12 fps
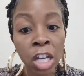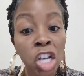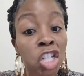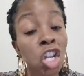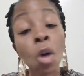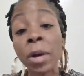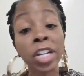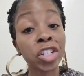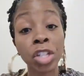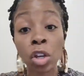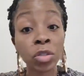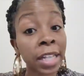So much
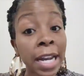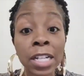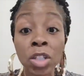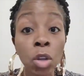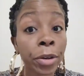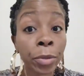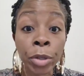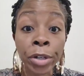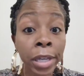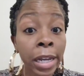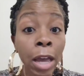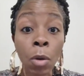so that I started
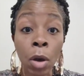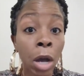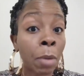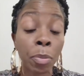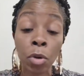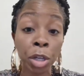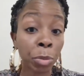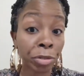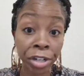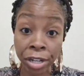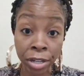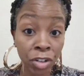working out up on the
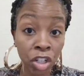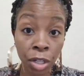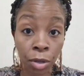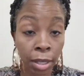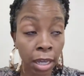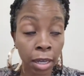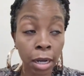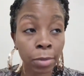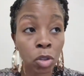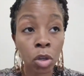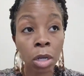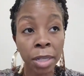bridge, okay? And I'm
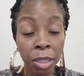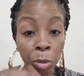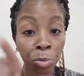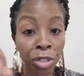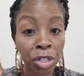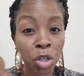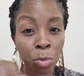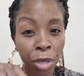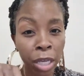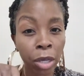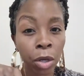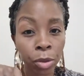talking about the bridge in
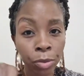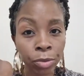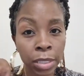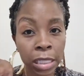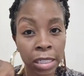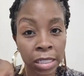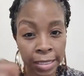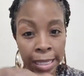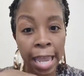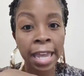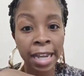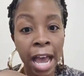Bayonne to
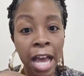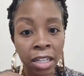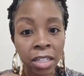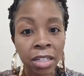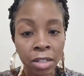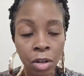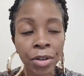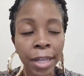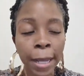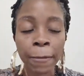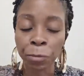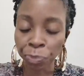Staten Island,
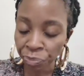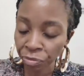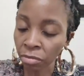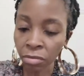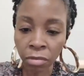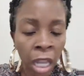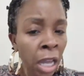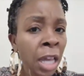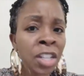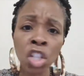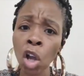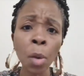okay?
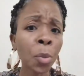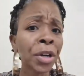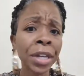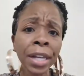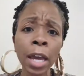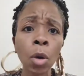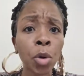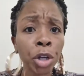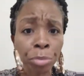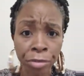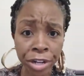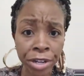Start working out on the
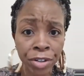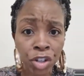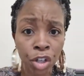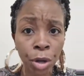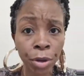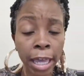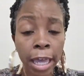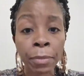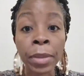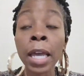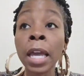bridge, okay?